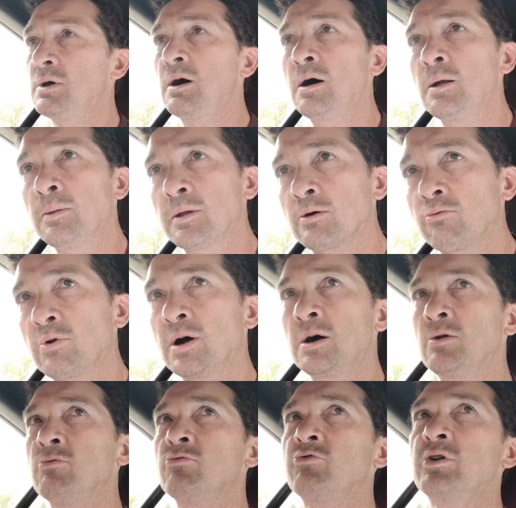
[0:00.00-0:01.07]
on the
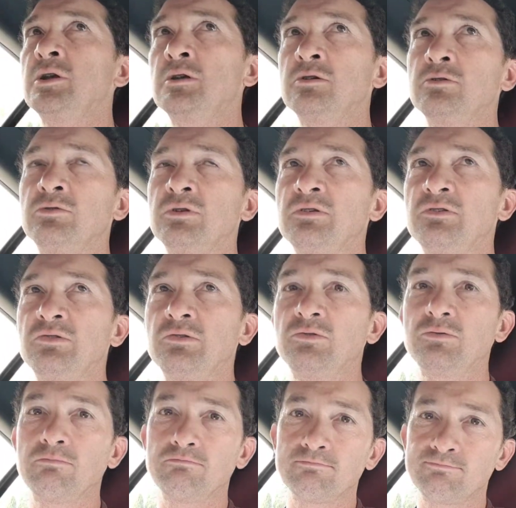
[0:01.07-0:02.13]
ground trying to do this
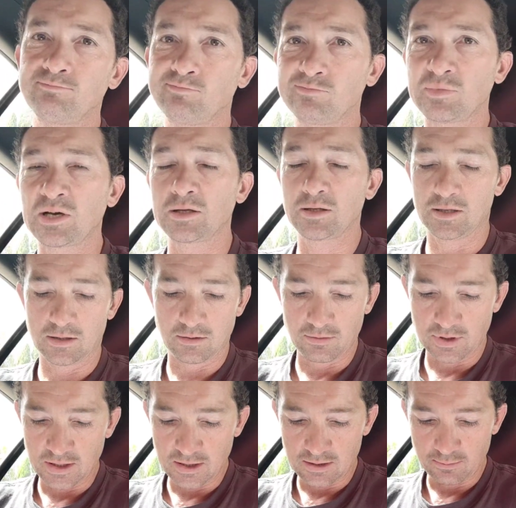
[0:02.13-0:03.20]
is not that
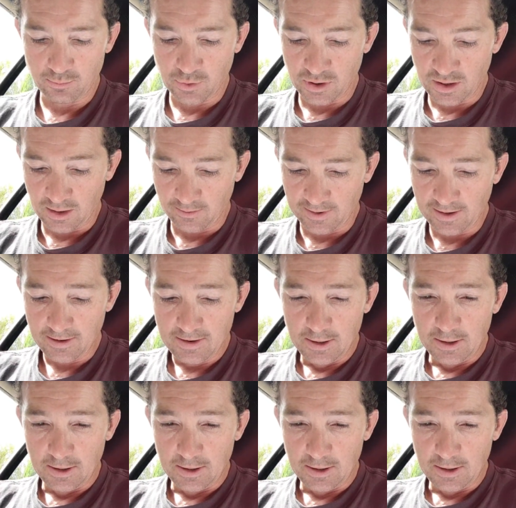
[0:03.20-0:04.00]
great. But anyway,